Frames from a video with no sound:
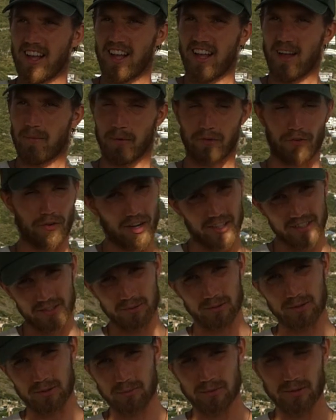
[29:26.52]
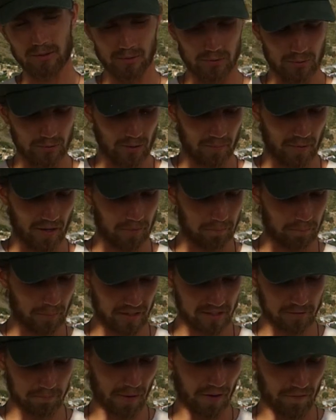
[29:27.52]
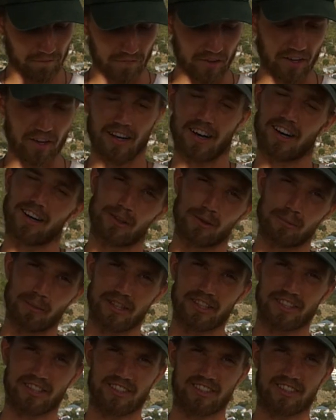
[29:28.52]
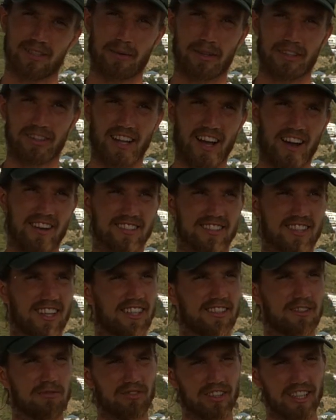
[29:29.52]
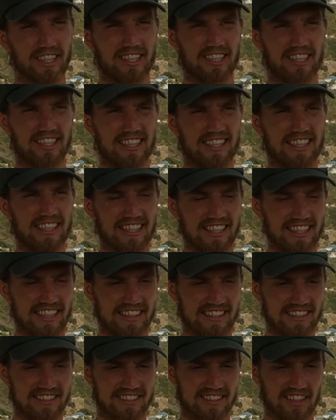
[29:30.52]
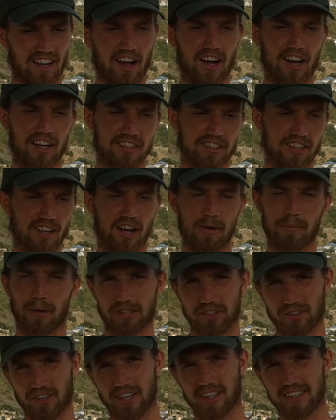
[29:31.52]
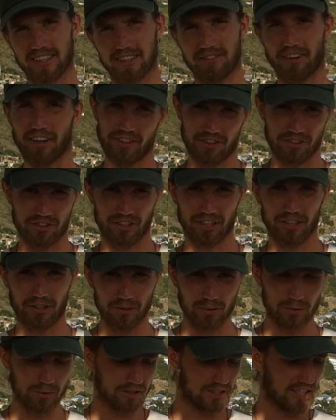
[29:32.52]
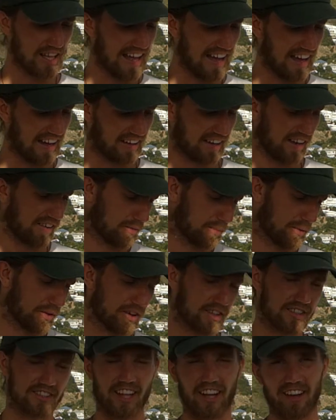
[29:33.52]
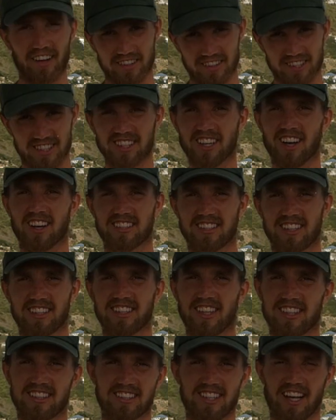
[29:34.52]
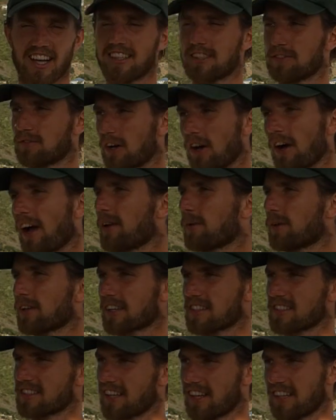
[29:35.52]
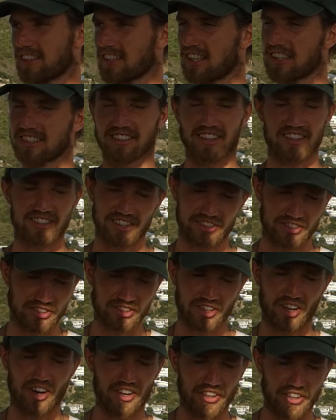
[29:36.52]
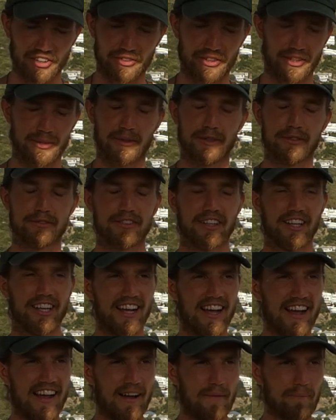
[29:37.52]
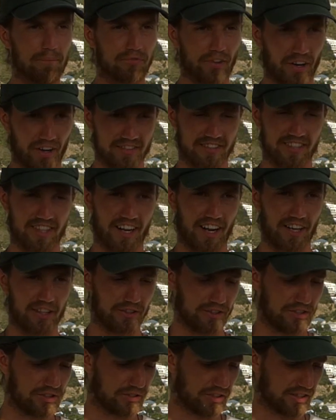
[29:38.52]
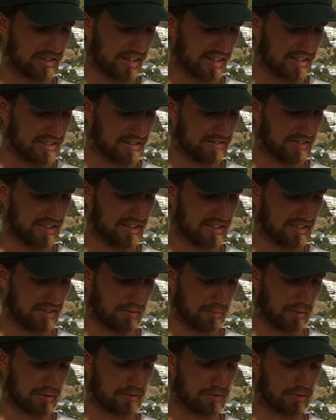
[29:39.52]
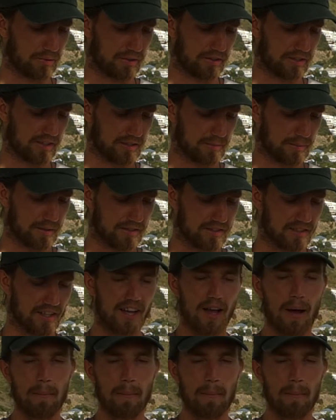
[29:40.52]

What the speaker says: Before I talk to you about the biggest benefit, I'll mention some of the downsides. Really, is I started by trying the ready-to-drink Huels, and I have to be honest, they are disgusting. They taste far. Anyone that can say they taste nice, I just can't agree with. Don't understand how you can enjoy the taste of it. Something must be wrong with your taste buds.